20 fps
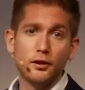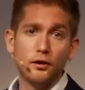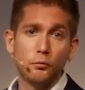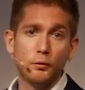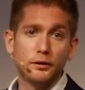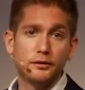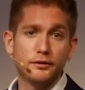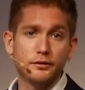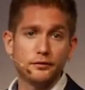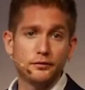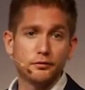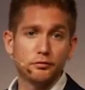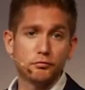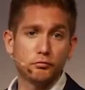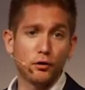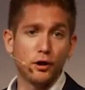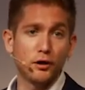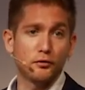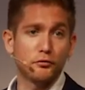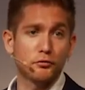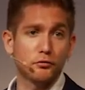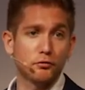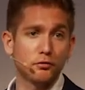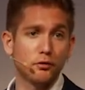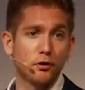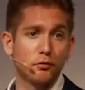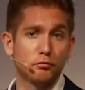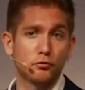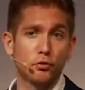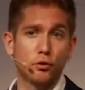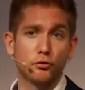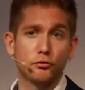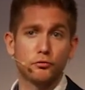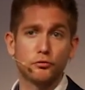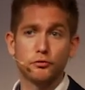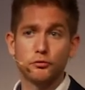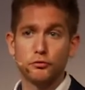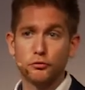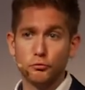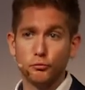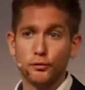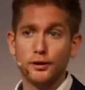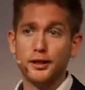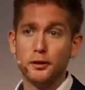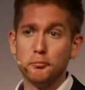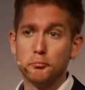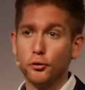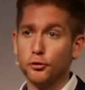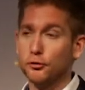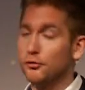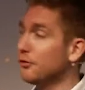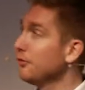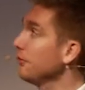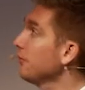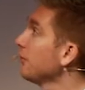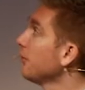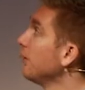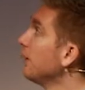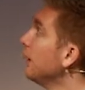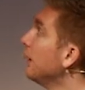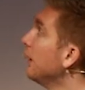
which is for us, of course, really important.